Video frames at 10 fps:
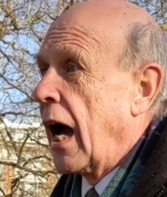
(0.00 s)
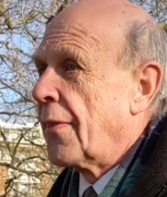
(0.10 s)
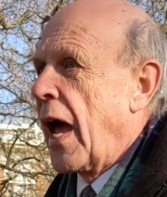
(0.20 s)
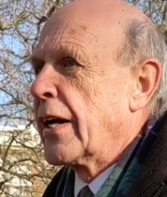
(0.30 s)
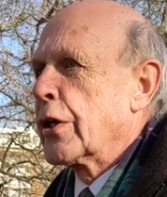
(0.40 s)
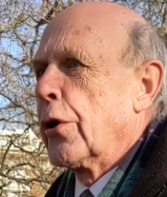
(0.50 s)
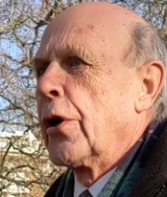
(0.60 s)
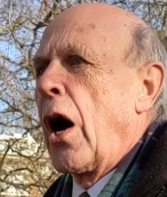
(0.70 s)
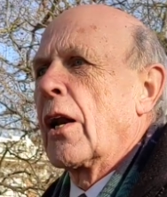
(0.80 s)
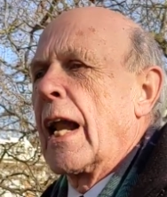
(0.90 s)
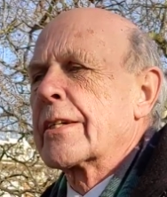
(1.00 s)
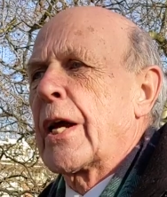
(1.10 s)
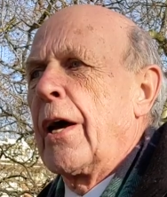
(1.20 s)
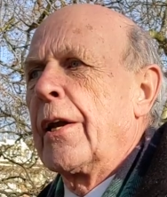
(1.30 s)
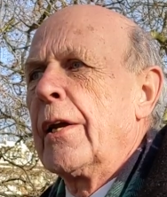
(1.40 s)
and they do not
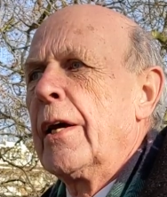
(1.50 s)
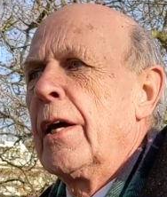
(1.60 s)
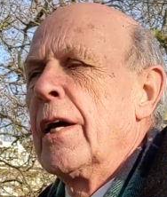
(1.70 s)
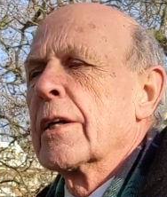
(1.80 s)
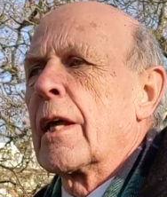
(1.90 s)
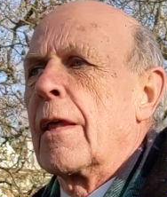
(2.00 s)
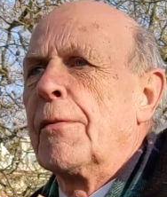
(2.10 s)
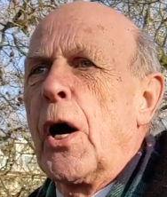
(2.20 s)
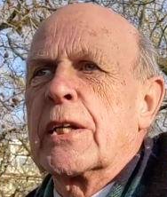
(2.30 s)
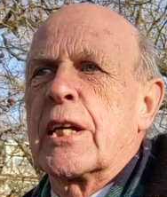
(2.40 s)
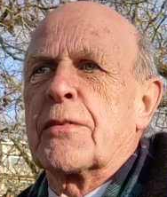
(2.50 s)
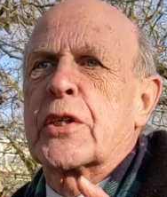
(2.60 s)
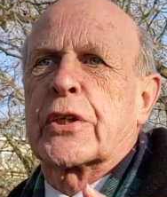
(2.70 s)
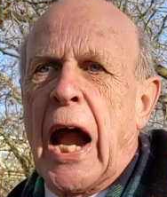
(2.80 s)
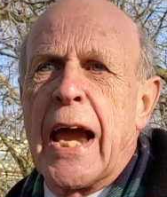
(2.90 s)
listen to the voice of
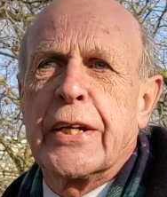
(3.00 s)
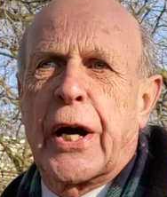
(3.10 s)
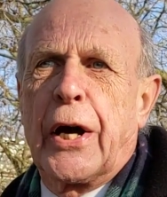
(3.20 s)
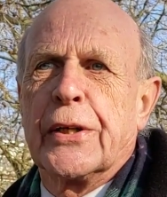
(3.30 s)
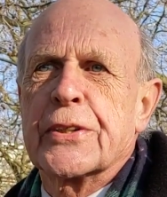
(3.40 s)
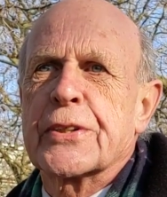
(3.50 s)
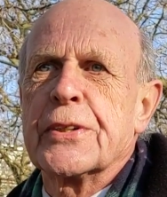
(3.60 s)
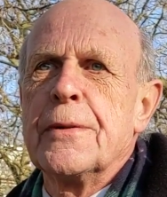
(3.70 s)
strangers.